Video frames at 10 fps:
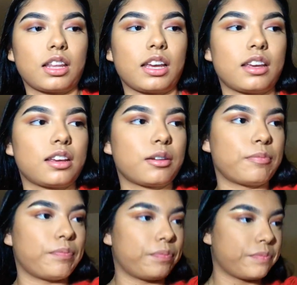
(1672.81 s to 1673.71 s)
Like,
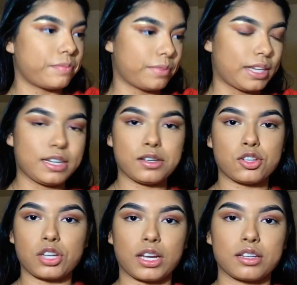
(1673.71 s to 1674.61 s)
they
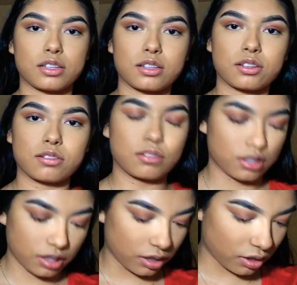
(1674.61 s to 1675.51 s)
just changed
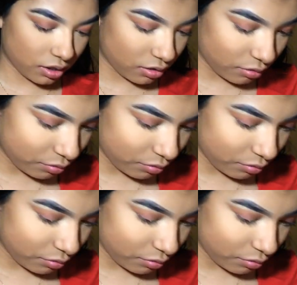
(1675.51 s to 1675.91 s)
your look.